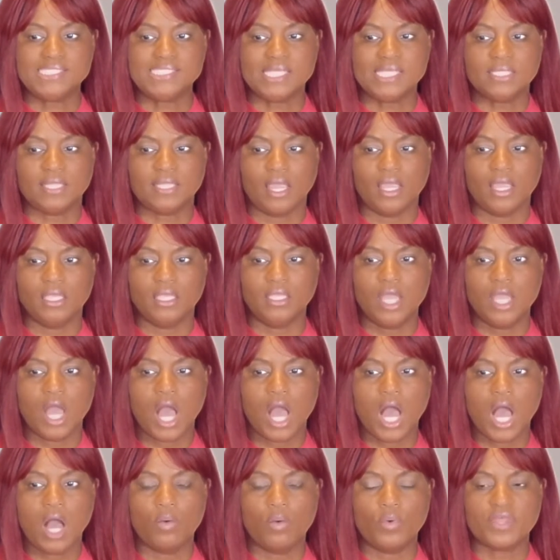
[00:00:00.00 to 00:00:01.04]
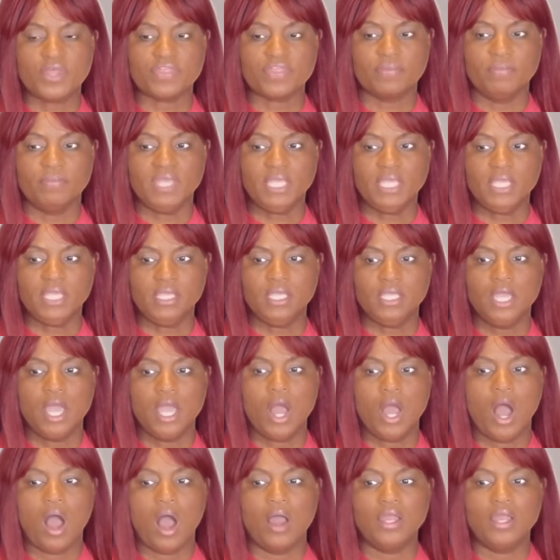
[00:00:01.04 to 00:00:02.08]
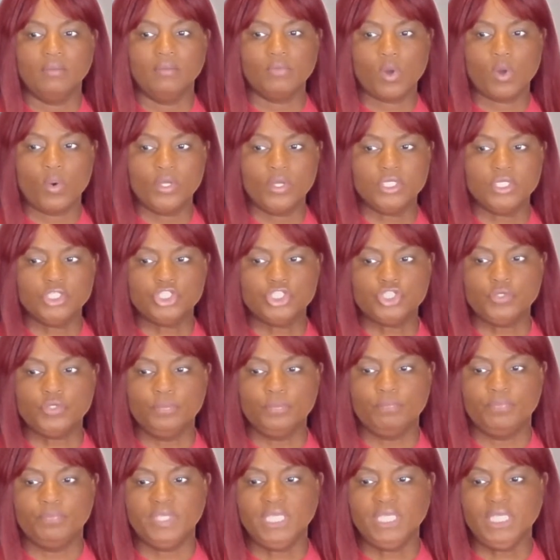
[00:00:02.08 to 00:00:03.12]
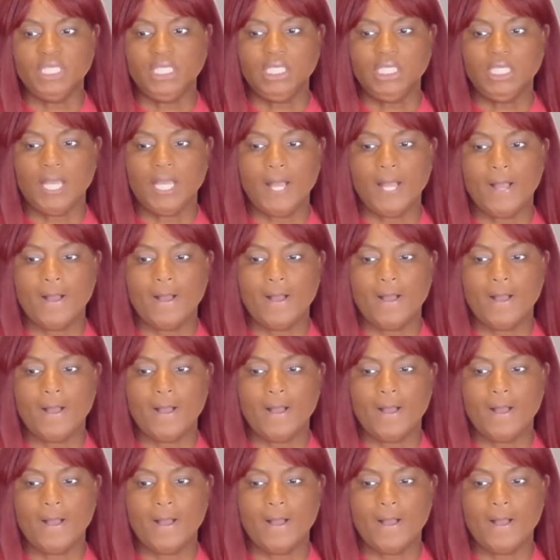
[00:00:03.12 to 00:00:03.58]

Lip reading: a day with me. I am going to be